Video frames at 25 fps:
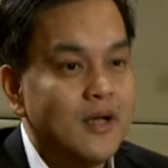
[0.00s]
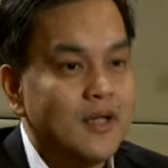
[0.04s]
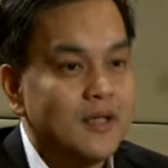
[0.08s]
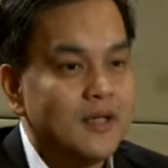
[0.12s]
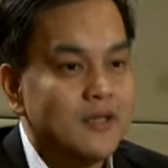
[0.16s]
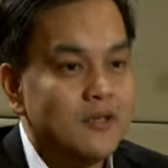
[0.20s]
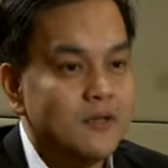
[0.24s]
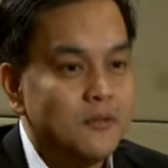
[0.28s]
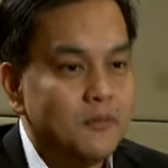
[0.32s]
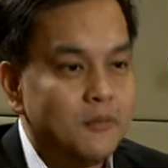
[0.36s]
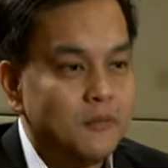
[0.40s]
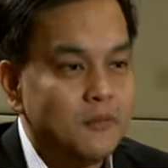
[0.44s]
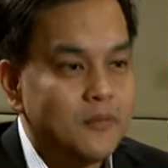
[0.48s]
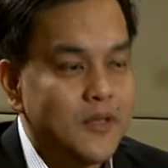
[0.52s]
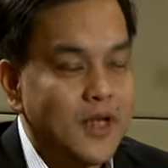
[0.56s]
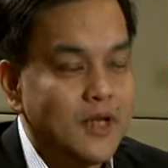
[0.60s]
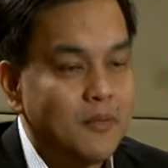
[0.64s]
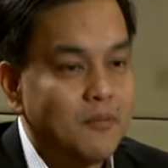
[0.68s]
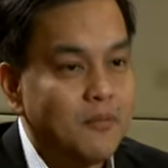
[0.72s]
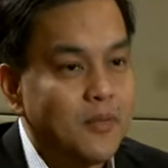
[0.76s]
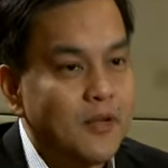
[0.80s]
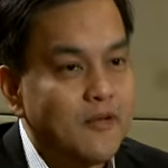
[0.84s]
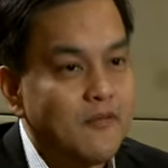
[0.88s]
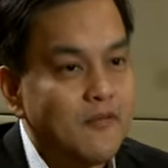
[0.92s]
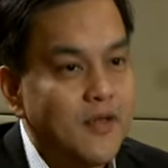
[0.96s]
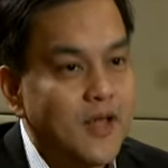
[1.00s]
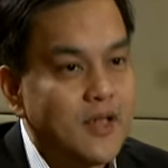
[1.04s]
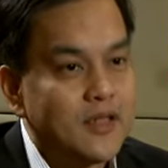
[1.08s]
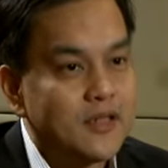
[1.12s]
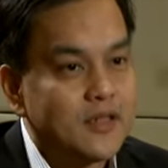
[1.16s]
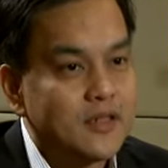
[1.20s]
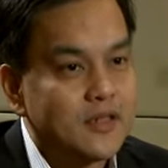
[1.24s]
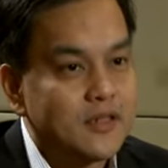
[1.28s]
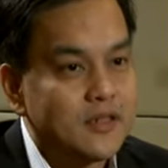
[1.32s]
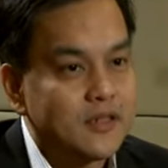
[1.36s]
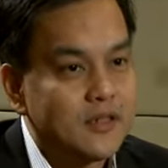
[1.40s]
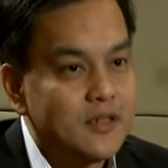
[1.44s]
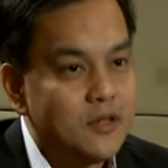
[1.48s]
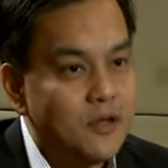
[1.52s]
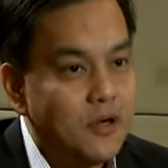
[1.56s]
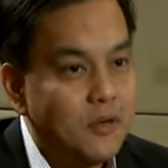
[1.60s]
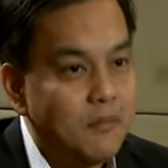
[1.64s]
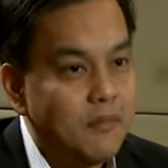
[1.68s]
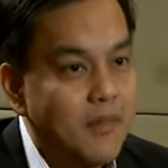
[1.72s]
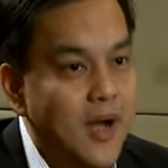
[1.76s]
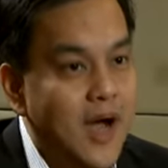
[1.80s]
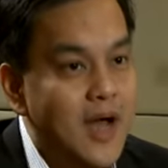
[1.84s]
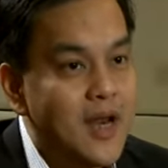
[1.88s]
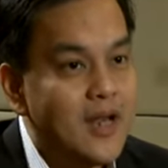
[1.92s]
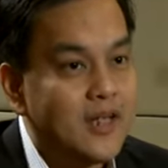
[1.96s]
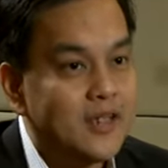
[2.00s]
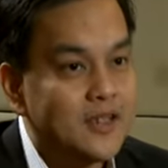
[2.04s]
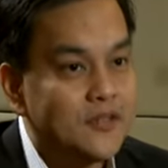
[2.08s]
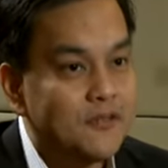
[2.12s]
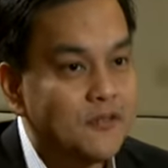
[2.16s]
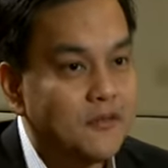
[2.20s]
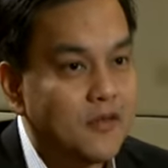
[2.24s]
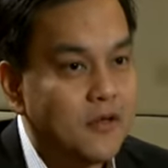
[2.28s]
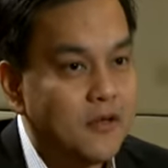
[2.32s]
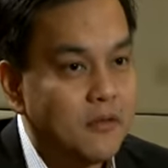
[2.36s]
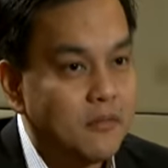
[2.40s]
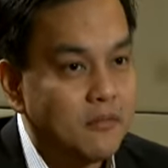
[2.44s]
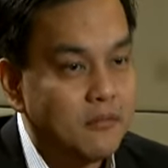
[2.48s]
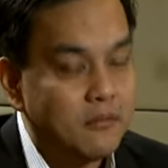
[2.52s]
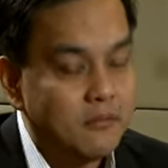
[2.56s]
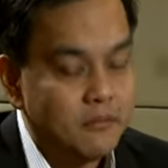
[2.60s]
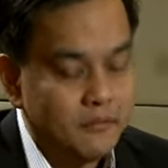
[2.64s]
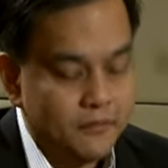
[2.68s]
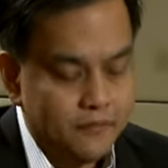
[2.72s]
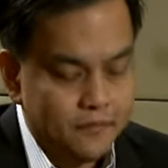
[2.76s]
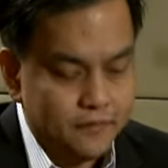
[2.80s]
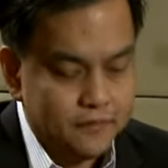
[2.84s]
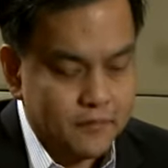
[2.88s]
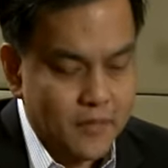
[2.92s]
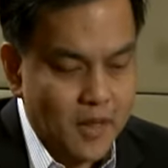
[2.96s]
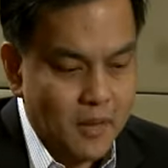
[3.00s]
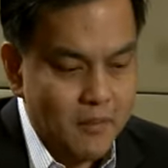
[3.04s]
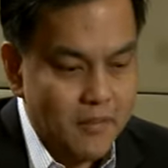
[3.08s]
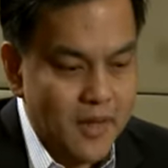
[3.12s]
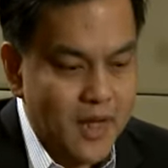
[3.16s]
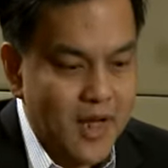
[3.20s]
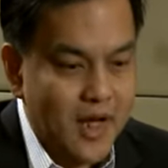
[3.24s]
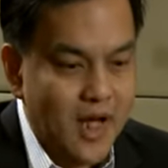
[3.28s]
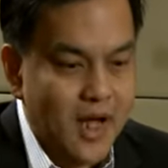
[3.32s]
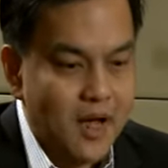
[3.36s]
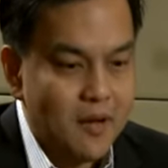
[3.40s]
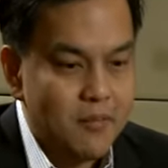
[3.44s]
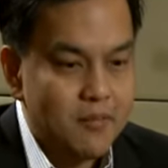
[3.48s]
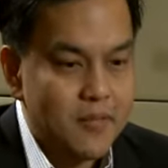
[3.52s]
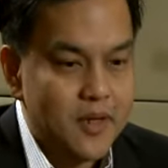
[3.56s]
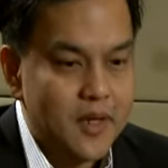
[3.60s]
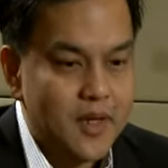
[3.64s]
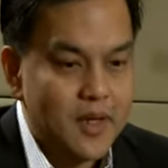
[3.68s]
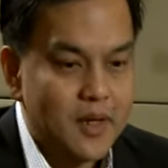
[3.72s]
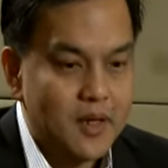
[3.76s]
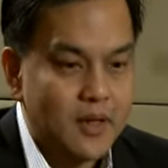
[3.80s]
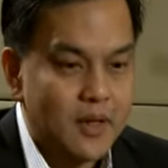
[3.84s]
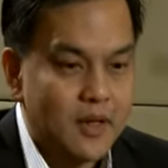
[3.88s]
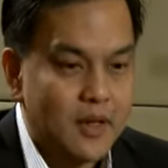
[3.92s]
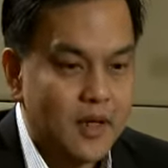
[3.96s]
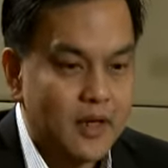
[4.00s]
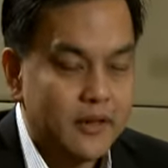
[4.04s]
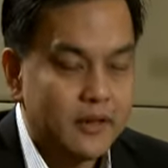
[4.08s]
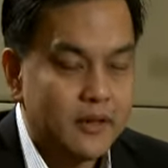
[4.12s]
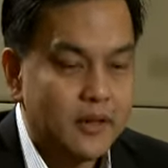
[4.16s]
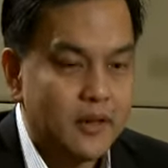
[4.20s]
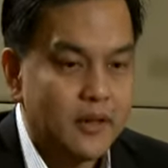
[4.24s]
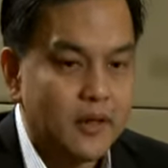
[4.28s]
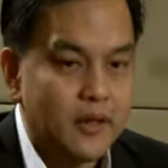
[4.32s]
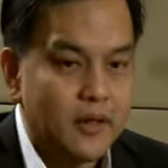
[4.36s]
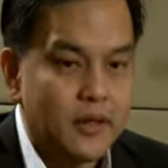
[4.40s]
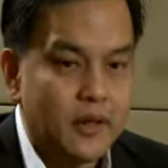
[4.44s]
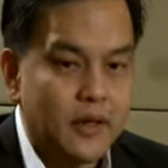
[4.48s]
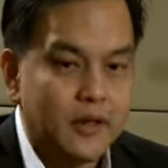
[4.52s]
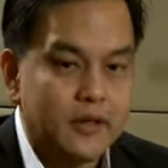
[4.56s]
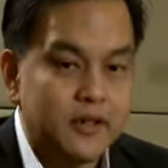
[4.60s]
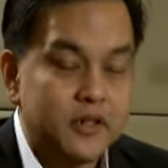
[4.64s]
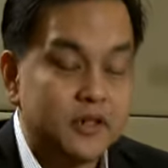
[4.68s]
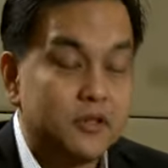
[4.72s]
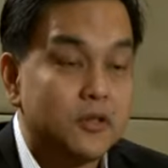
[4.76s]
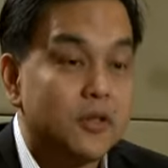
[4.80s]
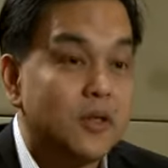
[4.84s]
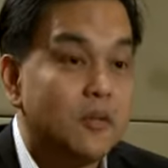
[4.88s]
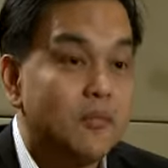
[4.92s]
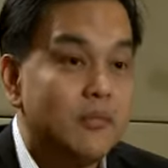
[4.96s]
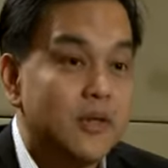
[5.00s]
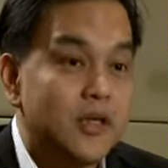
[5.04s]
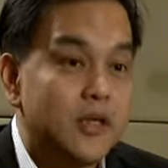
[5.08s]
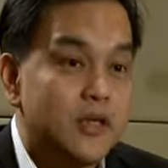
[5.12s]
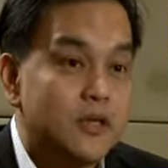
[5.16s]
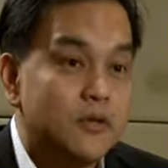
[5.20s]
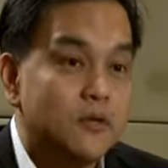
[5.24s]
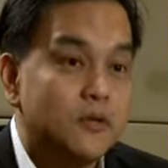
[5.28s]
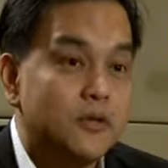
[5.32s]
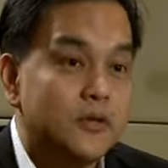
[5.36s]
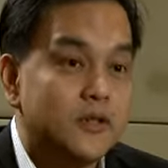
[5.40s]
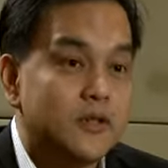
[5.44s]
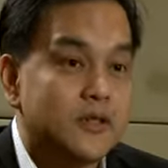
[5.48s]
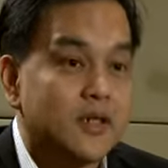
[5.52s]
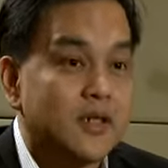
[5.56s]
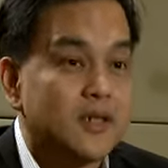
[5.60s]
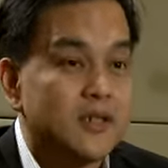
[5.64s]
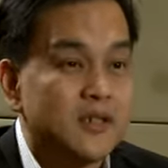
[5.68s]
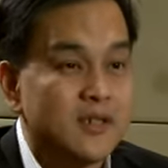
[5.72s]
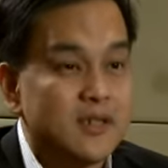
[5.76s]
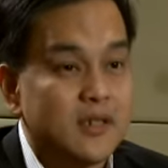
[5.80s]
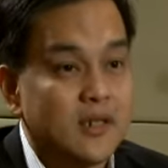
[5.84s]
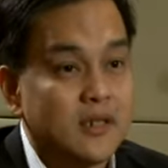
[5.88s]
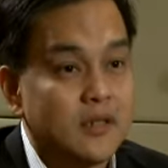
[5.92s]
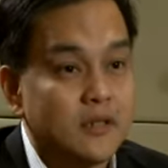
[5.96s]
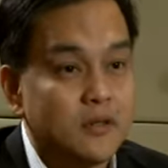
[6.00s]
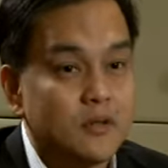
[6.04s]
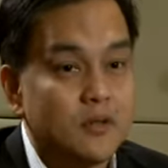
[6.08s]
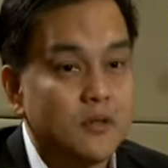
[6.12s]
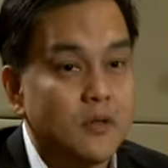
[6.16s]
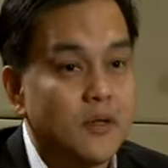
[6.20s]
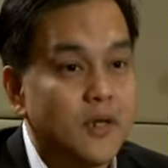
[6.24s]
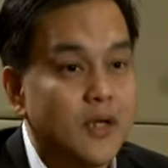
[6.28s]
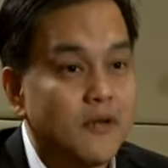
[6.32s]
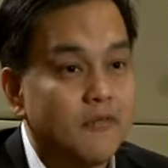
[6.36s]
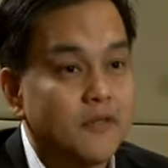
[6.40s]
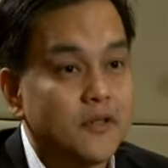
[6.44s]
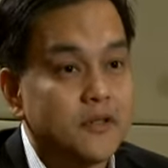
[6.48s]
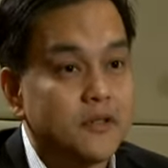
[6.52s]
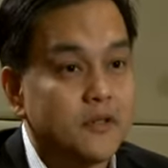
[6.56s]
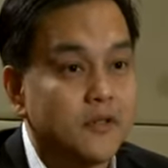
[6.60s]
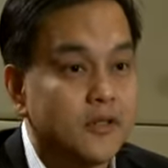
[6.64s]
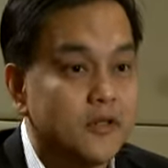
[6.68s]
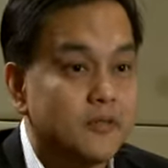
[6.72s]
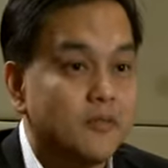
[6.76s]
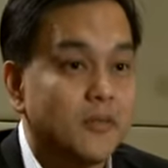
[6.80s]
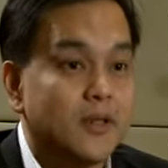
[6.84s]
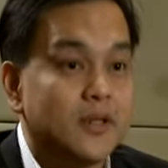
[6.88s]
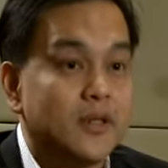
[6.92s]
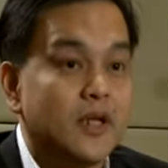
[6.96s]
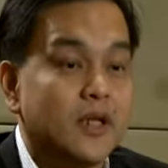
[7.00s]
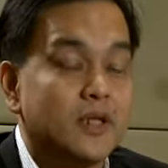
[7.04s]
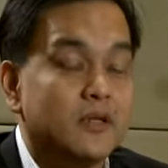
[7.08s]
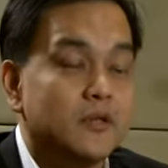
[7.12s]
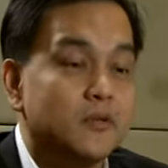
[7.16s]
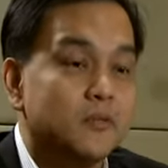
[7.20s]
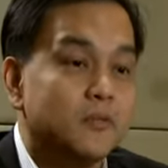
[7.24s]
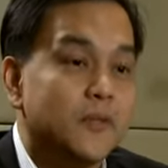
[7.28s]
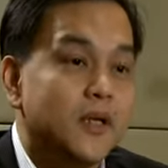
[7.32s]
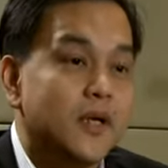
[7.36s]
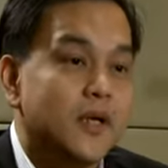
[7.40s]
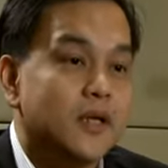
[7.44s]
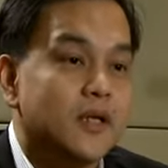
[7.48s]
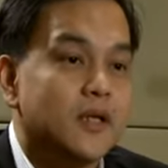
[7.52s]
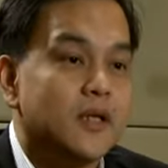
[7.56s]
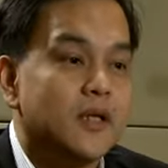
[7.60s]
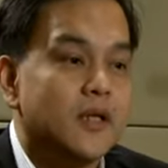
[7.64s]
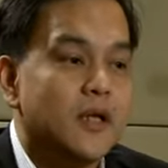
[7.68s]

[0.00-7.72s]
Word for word: you, that prevents your balance from becoming uh, unreasonably huge such that you don't have a choice but not to pay.